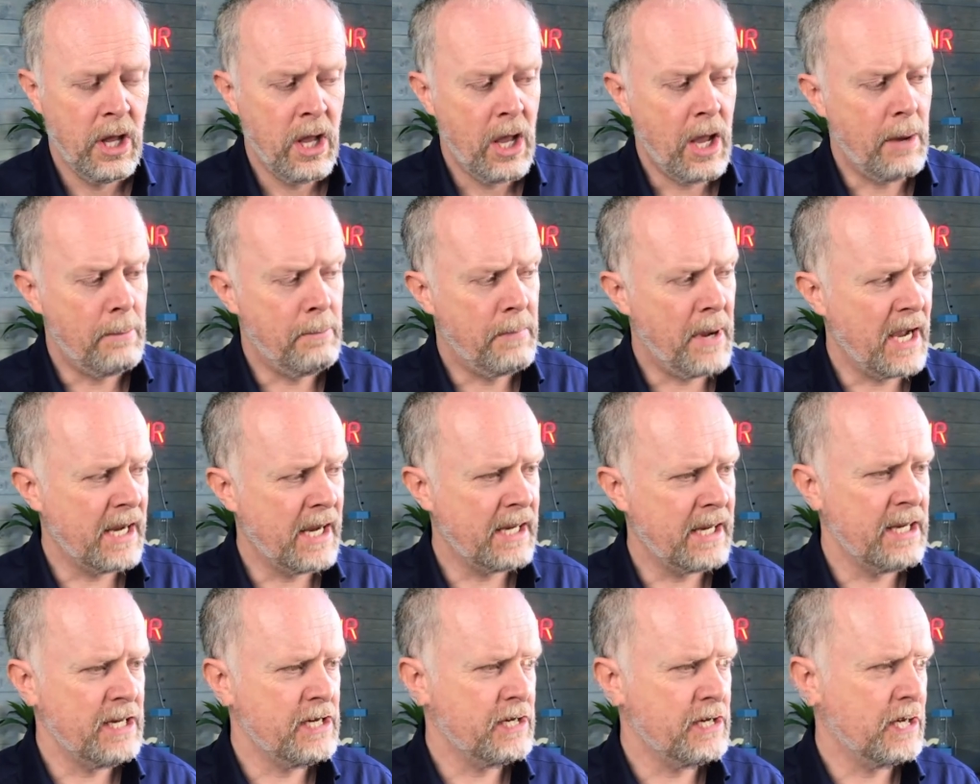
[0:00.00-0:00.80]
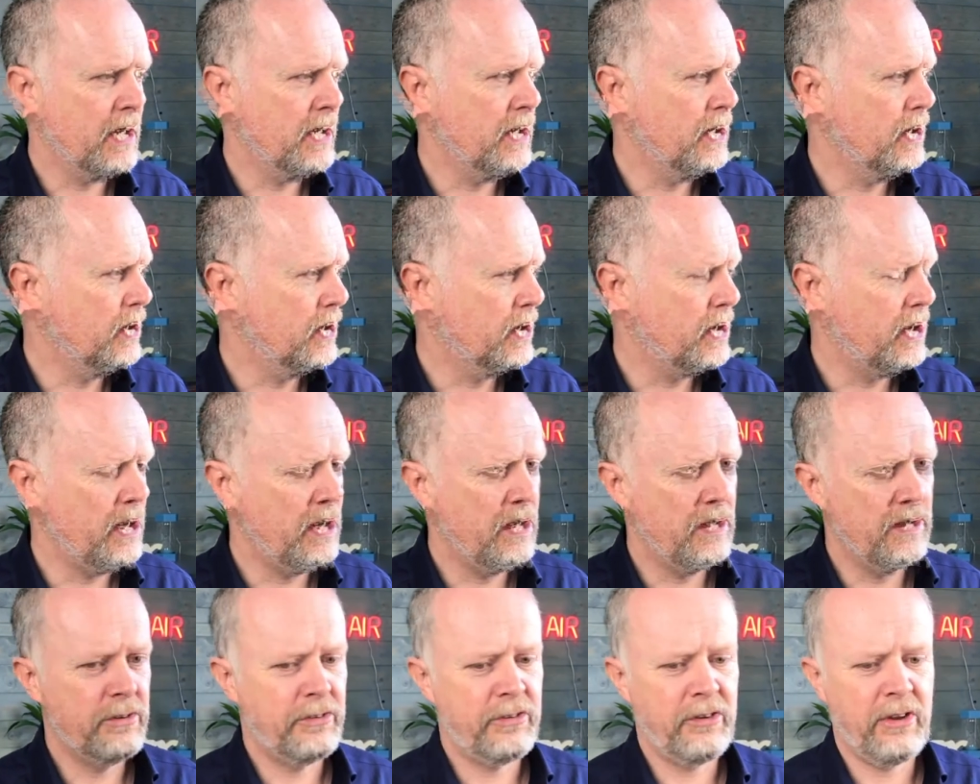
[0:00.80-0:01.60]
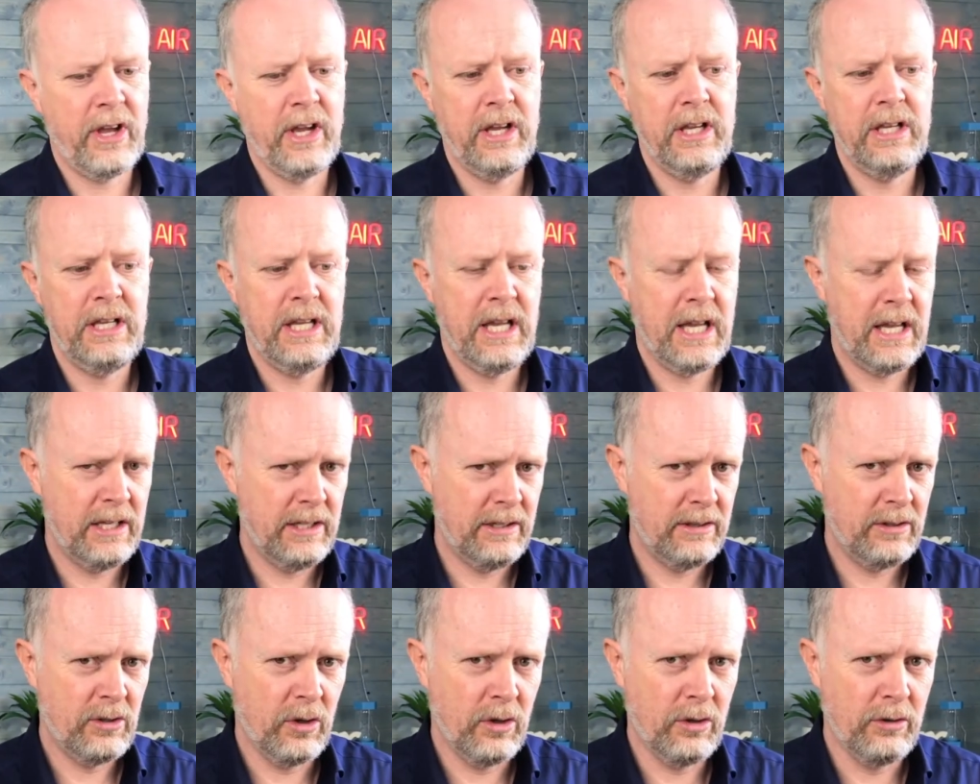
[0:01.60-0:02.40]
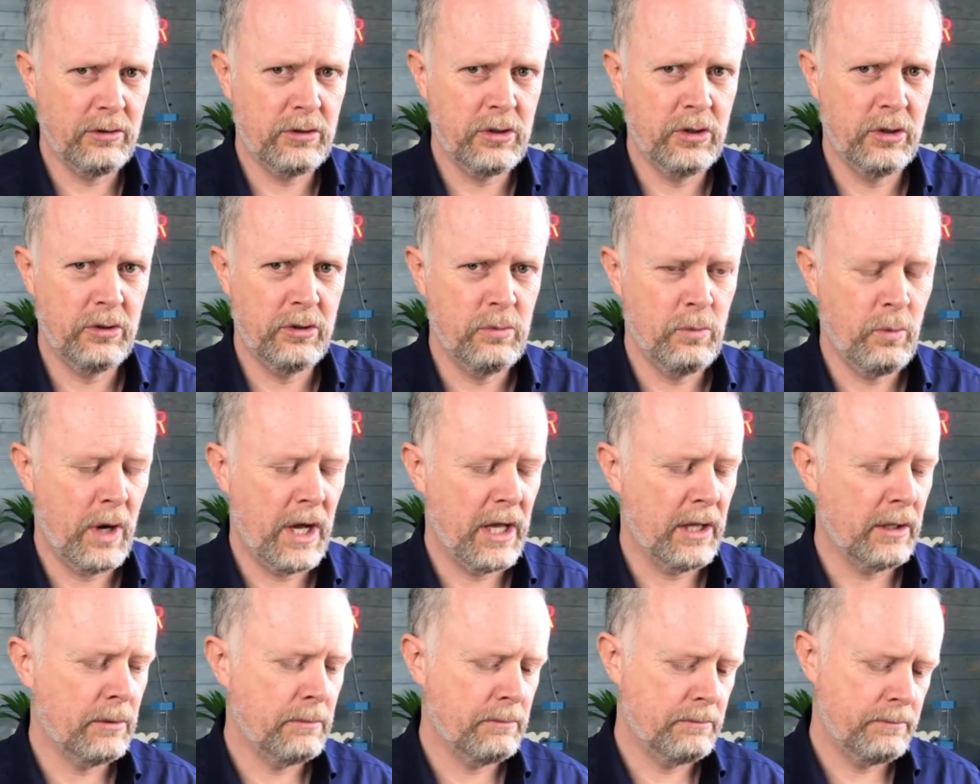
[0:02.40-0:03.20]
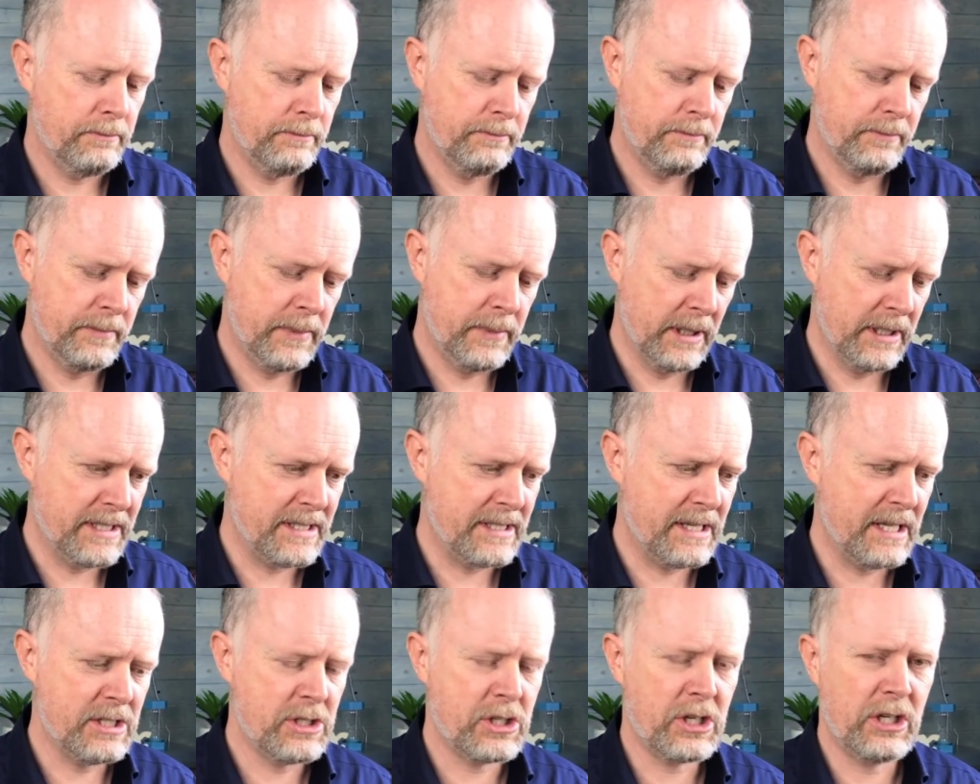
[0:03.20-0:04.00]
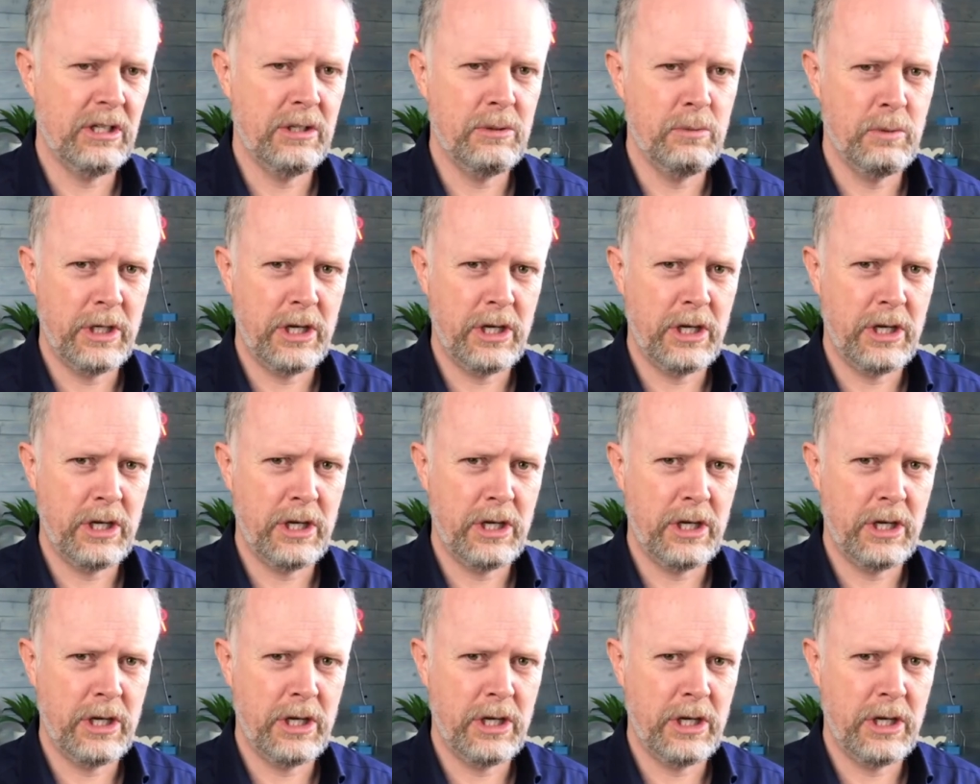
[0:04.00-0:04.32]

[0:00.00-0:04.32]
A bank is going to look at you and say, yeah, all good and well, but essentially we